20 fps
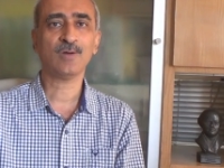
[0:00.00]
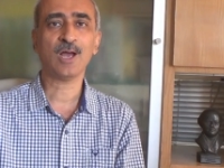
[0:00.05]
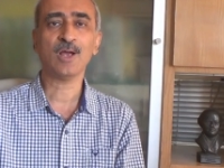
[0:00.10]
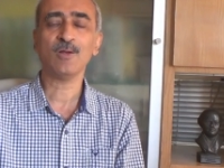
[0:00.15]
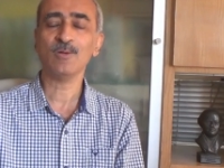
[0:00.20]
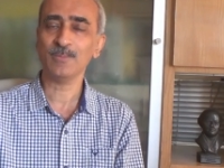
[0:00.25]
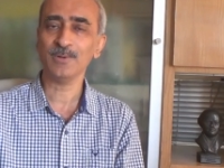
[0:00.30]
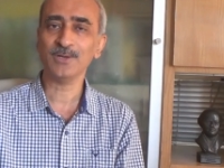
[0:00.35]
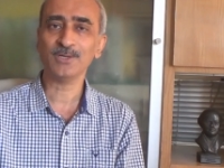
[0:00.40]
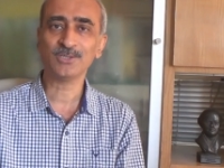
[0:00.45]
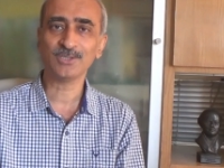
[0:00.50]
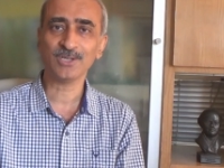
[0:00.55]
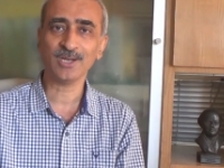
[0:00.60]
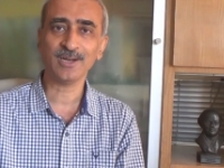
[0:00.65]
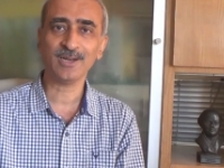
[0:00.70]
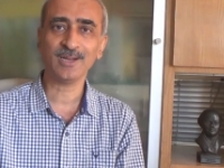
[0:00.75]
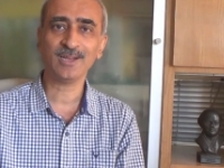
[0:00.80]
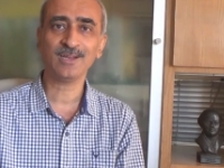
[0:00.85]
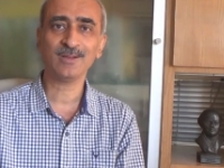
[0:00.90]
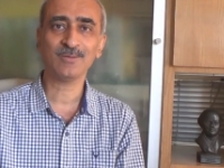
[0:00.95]
I will be
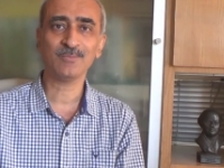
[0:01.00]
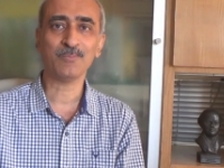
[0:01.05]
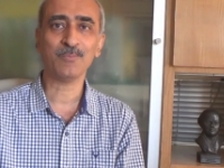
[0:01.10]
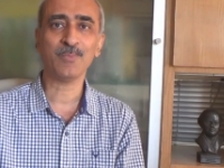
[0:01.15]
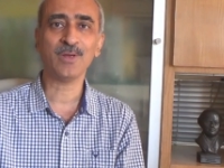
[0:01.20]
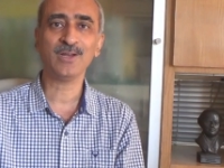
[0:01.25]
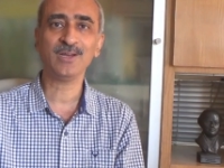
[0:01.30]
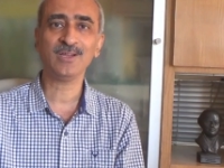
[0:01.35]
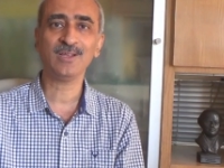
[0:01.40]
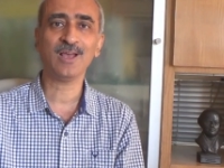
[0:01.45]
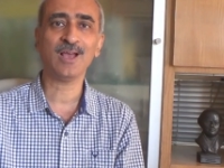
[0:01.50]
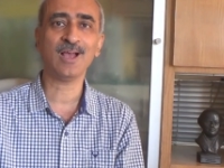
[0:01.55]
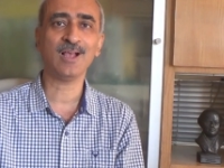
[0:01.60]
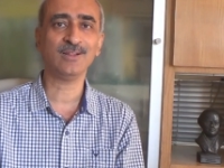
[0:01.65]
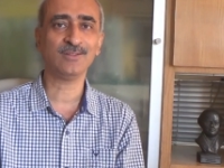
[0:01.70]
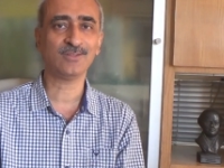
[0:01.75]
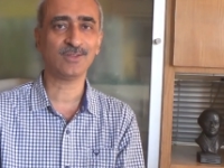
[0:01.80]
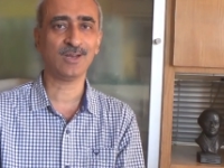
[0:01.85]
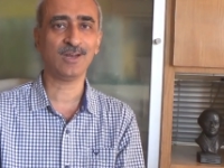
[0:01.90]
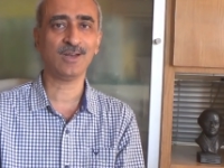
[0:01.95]
sharing many
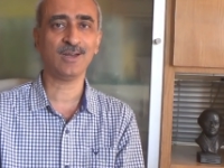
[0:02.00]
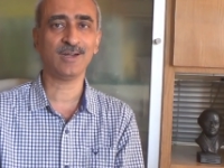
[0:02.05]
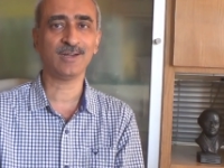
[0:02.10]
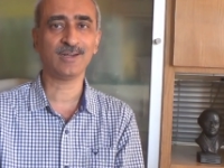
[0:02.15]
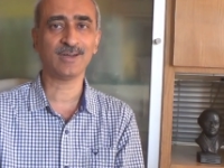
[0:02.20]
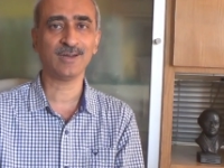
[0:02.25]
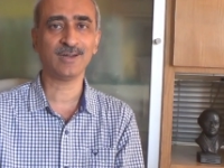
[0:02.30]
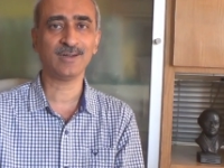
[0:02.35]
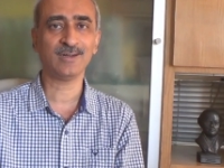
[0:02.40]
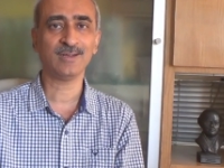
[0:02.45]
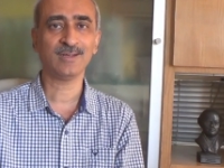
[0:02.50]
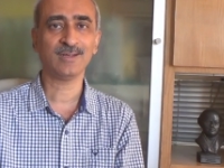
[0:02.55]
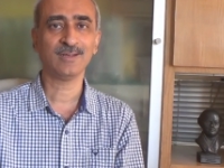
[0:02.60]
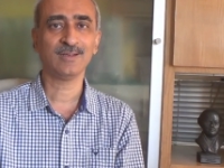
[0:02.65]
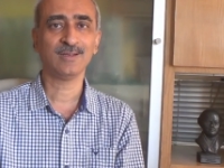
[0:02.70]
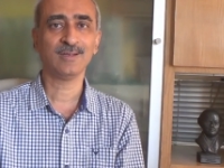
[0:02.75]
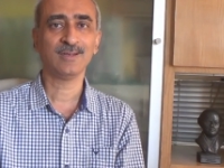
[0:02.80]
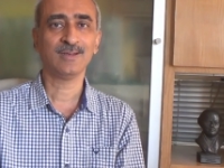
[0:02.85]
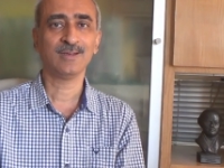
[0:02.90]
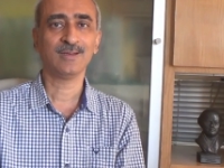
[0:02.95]
health-related
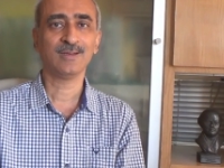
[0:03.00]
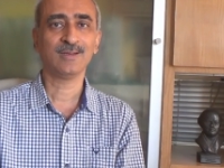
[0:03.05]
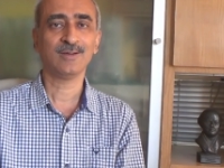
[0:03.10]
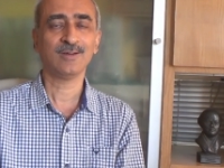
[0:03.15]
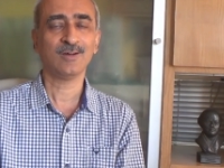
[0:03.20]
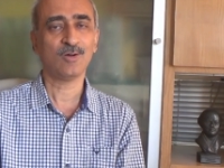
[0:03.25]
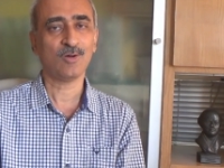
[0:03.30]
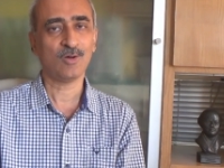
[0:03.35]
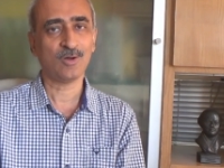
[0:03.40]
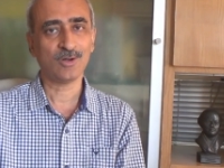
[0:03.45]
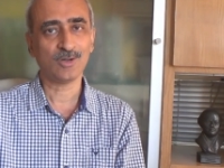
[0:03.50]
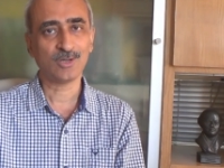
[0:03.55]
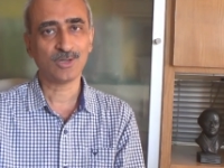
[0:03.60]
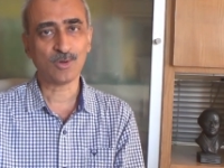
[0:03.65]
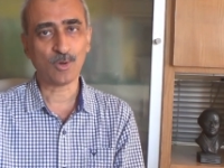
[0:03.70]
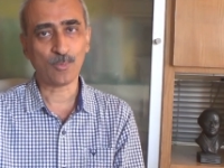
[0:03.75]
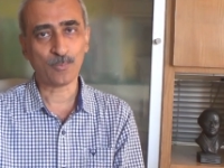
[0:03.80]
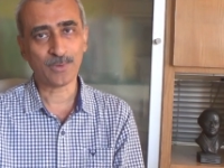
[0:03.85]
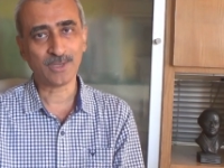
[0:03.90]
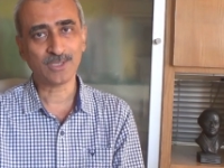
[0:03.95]

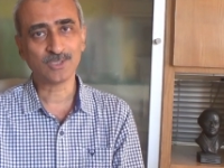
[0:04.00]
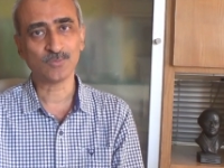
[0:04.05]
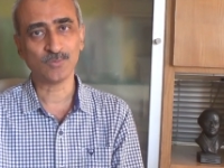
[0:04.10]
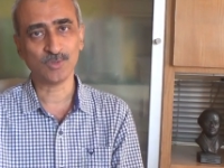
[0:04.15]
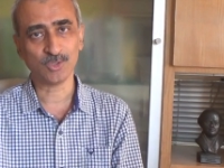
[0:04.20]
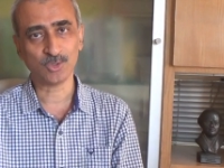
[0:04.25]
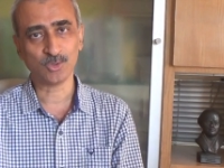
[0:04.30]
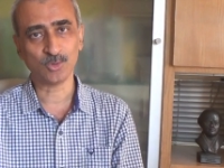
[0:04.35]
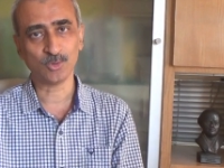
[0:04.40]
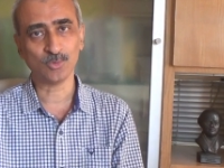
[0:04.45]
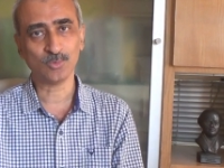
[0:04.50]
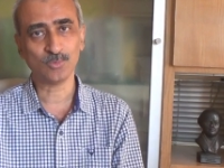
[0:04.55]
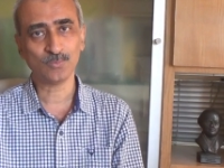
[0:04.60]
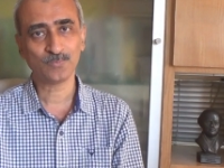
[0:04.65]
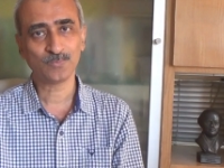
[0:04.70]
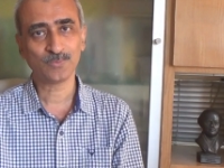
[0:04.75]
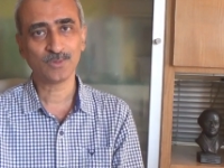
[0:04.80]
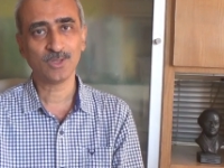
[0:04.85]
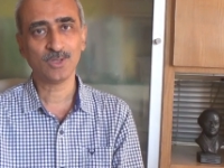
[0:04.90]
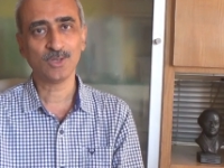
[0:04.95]
topics with you.
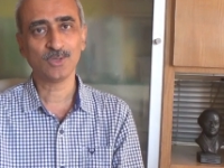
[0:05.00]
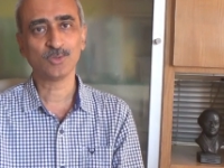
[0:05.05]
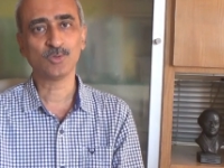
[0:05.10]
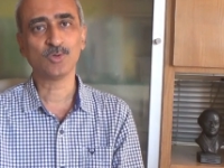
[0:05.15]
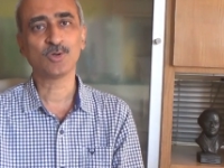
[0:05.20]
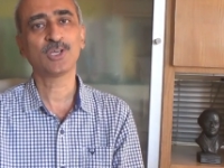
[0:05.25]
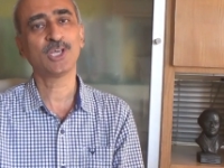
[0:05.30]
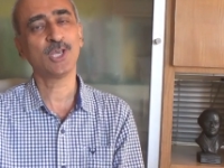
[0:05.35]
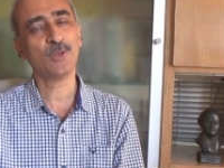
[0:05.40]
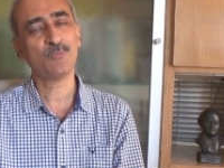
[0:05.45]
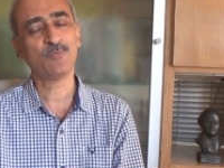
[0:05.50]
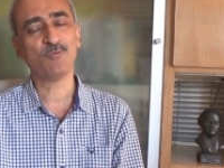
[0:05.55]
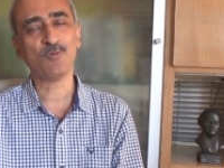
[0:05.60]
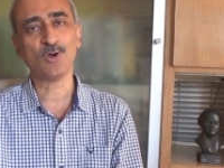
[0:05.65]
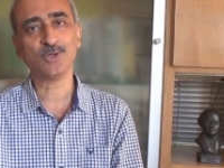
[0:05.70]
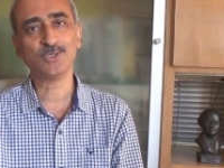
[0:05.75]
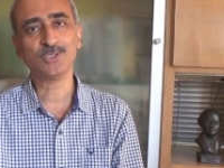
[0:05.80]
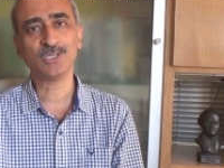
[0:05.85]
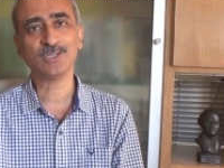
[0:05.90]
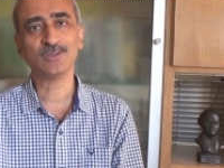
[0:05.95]
So keep
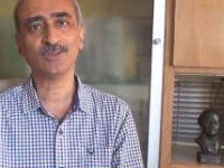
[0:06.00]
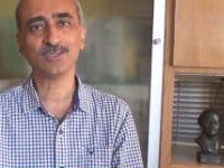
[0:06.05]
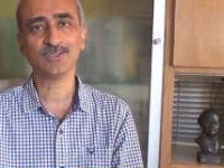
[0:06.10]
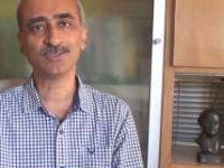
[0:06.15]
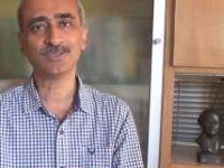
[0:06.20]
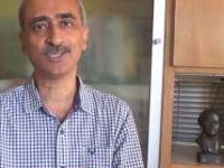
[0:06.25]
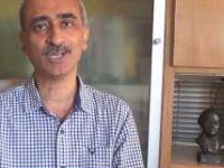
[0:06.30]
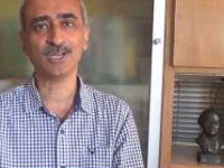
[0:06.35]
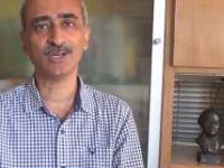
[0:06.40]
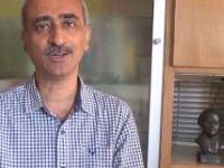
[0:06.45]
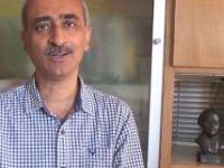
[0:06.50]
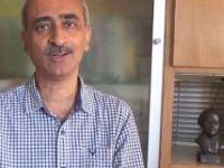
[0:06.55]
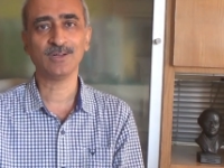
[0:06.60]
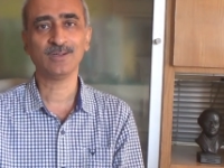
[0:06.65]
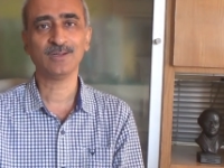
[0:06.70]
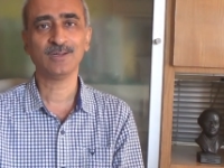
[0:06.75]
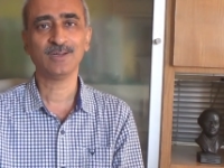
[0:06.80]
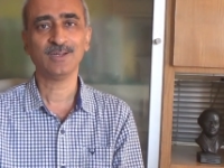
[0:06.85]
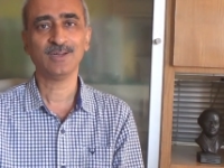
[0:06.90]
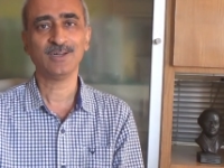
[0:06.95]
watching this channel.
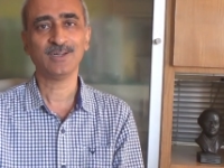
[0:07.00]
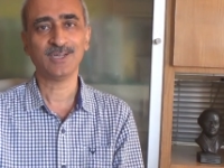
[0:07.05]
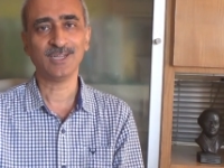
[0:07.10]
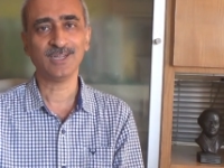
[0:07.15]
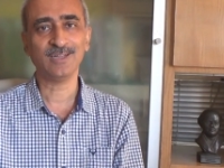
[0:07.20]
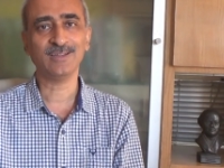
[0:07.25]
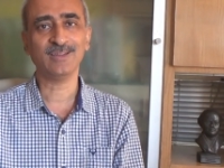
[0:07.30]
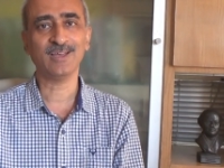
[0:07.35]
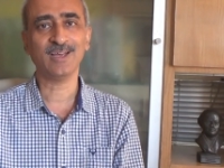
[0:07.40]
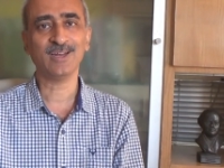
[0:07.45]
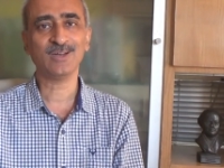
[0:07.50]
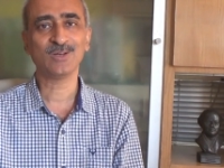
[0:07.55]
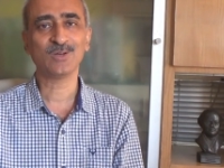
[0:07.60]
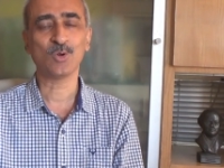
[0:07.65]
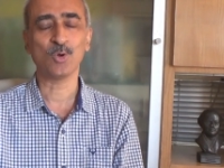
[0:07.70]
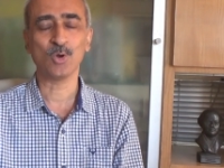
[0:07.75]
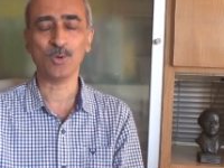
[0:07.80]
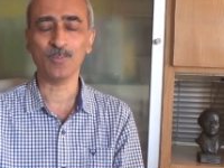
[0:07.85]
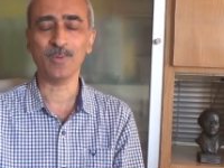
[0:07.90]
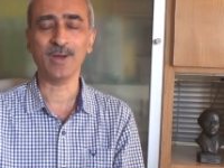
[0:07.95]
Till then,
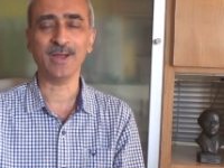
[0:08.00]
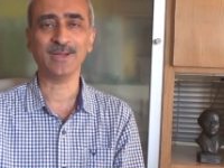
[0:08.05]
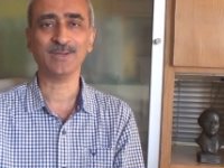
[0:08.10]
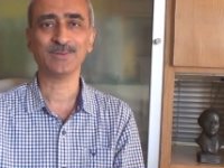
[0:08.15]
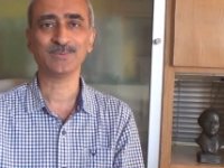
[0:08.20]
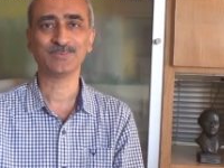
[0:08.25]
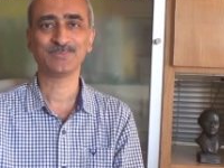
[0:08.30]
goodbye.